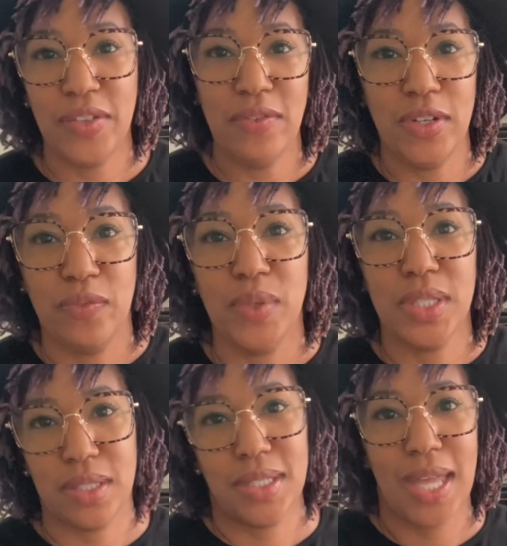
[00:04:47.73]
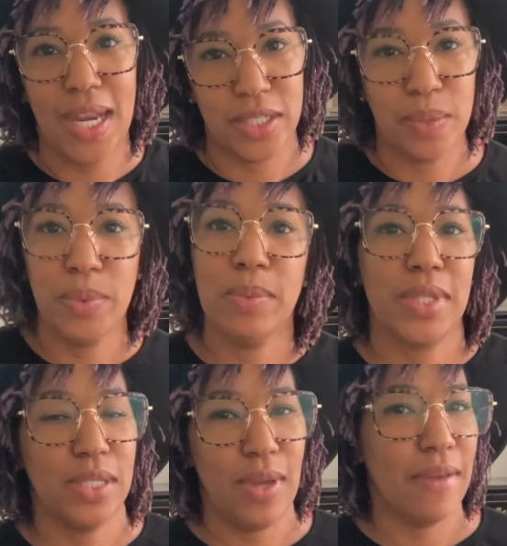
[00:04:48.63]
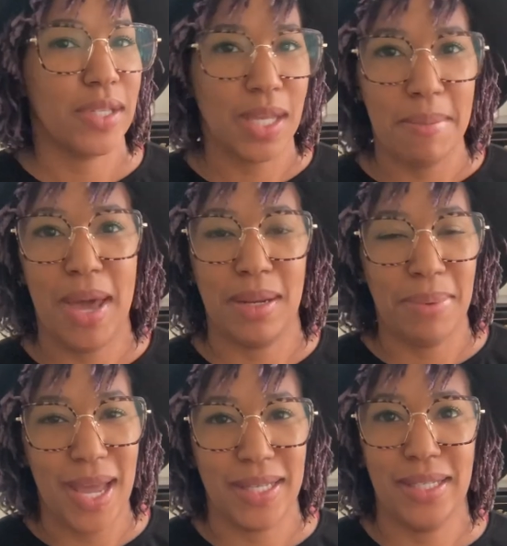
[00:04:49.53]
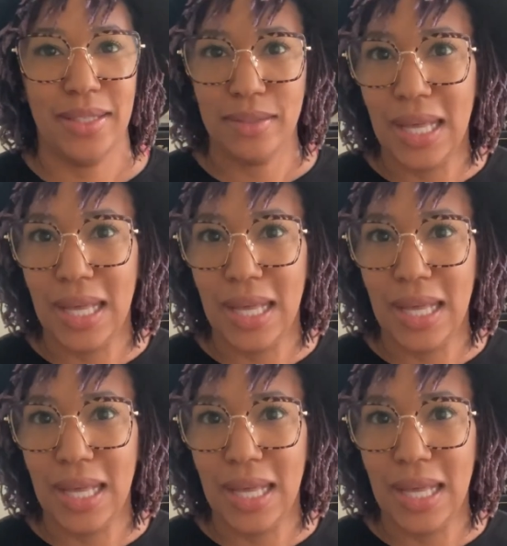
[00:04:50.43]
Even if we took the scholarship, we would still have to come out of pocket